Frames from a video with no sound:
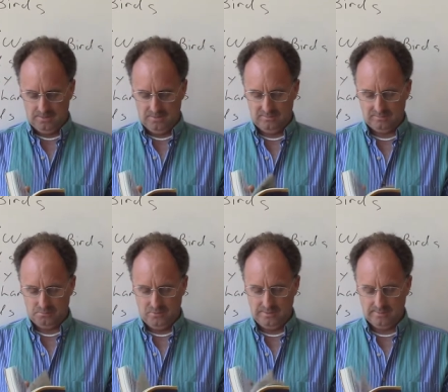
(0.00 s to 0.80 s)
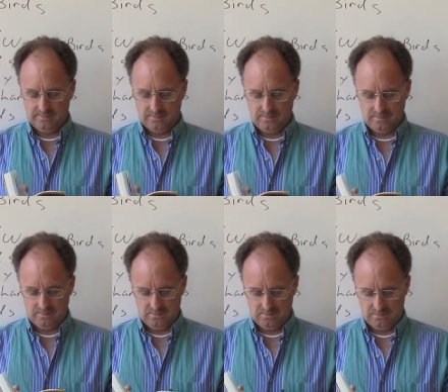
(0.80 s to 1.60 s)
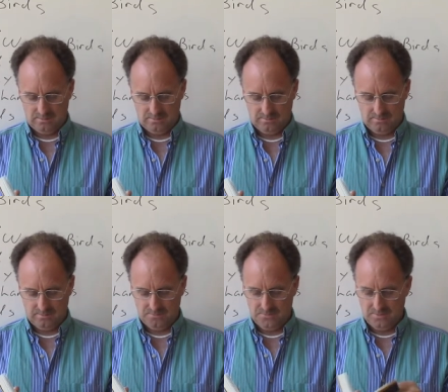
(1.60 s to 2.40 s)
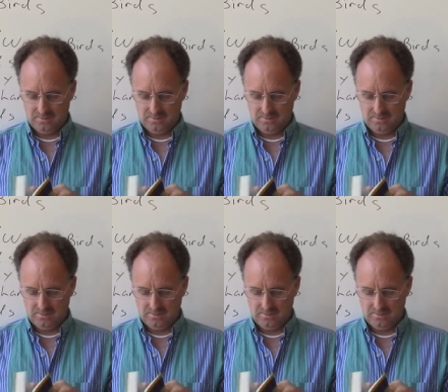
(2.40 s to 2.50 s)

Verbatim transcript: it's a pretty thorough book